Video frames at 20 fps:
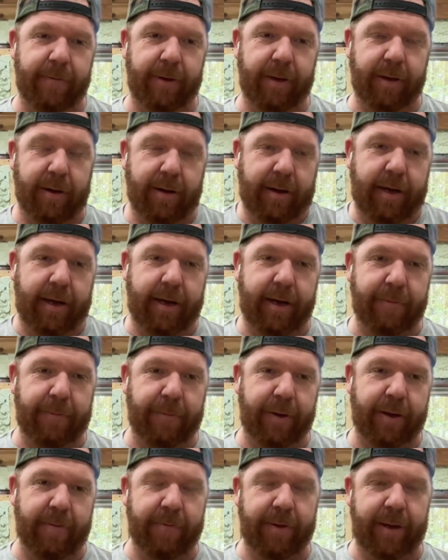Like, okay,
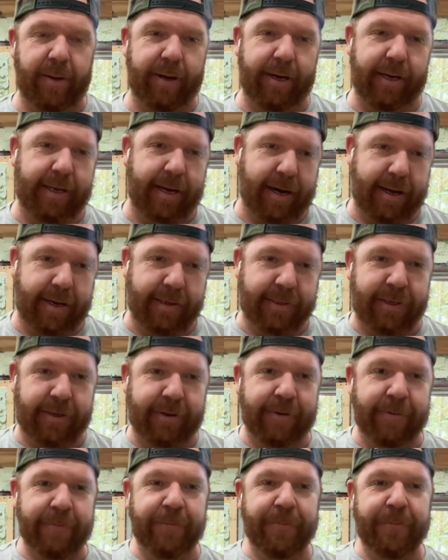well, now we got that
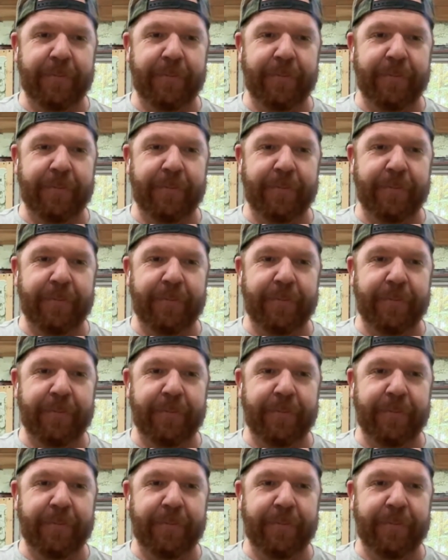answer.